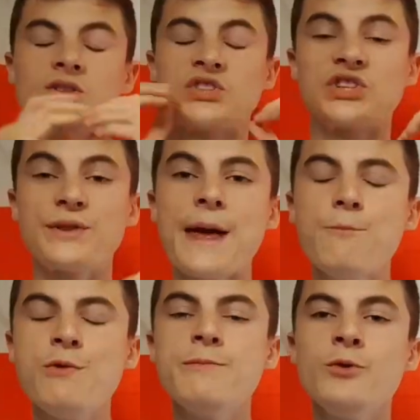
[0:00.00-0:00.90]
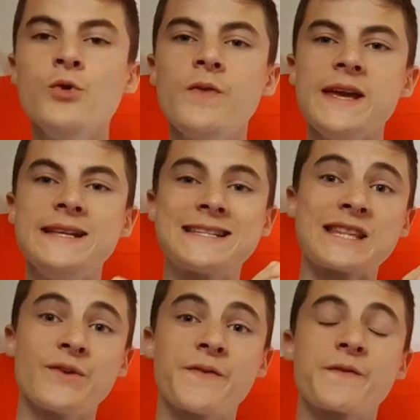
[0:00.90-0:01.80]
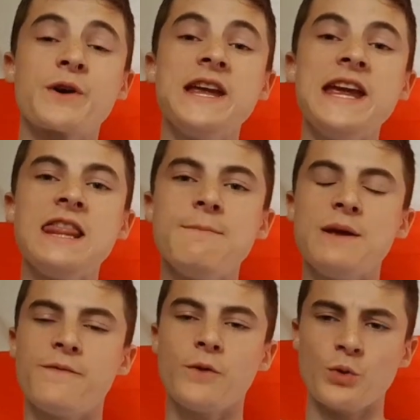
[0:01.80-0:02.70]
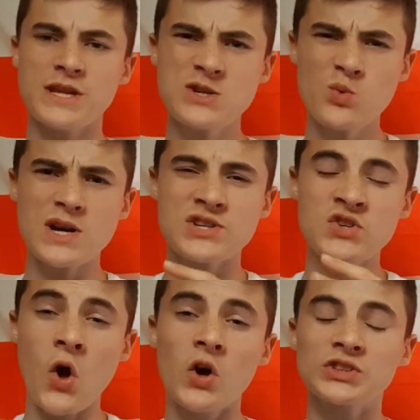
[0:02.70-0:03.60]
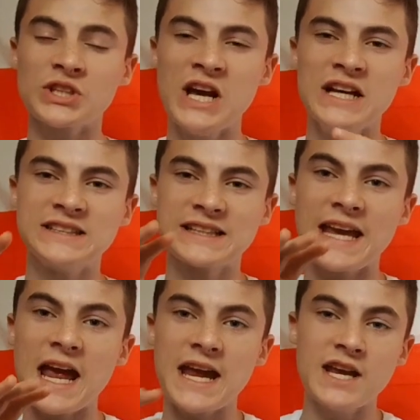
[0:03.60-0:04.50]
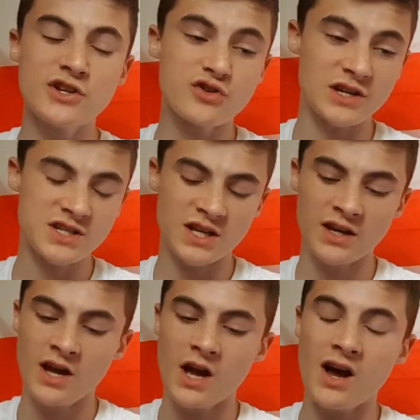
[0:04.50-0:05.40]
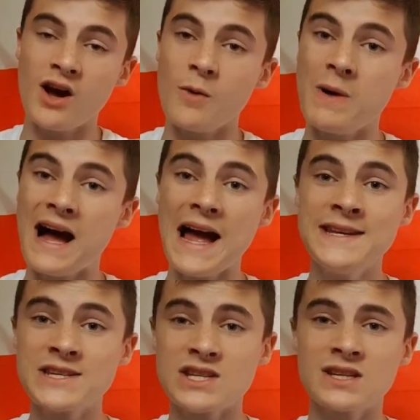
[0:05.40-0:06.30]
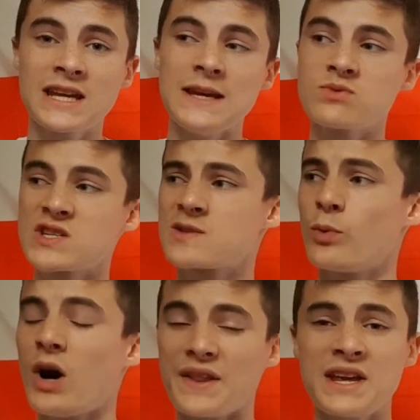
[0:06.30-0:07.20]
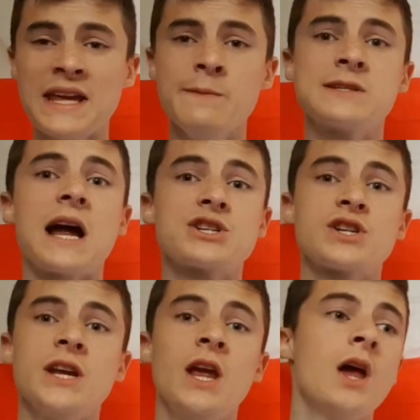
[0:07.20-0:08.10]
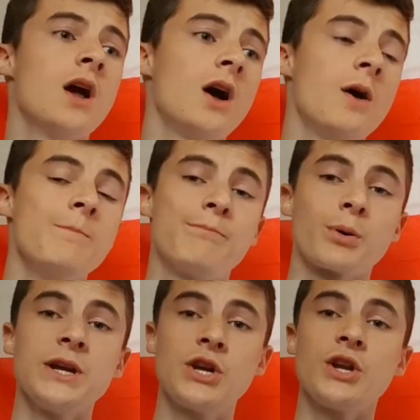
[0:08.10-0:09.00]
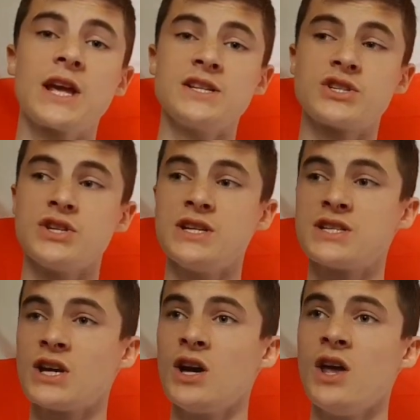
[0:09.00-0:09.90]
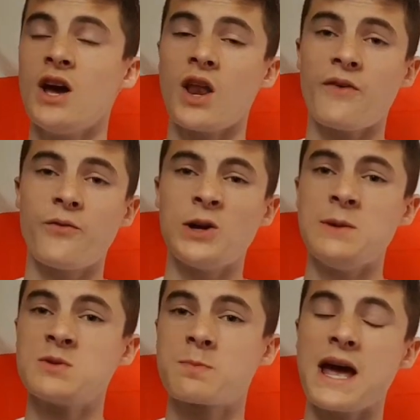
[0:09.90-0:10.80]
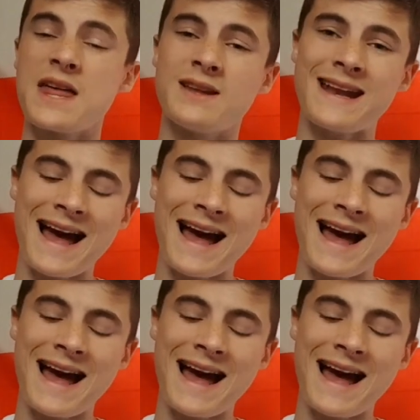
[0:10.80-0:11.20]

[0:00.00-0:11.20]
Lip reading: So then we move into the 3 in the midfield, and this is where it starts to get interesting. Henderson keeps his spot. I think he was actually pretty good against Tunisia, and I thought he was better than